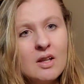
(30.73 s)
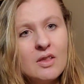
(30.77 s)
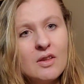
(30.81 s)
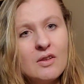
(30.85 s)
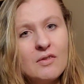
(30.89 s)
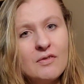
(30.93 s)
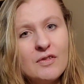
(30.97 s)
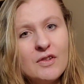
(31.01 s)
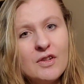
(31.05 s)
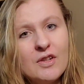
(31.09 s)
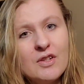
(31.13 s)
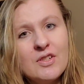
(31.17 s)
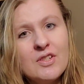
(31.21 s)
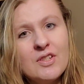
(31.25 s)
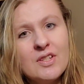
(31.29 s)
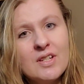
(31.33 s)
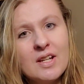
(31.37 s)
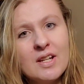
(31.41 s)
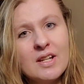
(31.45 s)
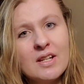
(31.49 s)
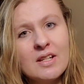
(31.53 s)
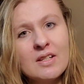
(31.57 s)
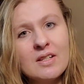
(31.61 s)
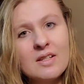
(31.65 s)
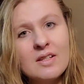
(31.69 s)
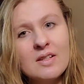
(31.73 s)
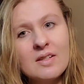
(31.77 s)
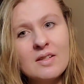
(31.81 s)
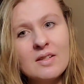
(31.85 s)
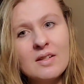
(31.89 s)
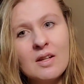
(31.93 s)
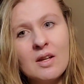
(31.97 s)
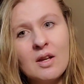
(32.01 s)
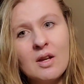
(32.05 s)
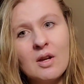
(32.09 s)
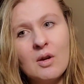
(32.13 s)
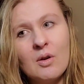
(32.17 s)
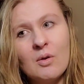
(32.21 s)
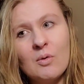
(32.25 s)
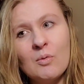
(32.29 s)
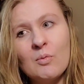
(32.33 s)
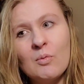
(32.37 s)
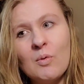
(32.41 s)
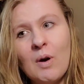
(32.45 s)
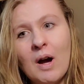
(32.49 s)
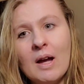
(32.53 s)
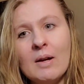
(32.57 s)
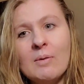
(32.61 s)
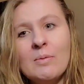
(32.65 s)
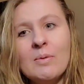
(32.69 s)
The first is,
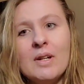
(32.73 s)
why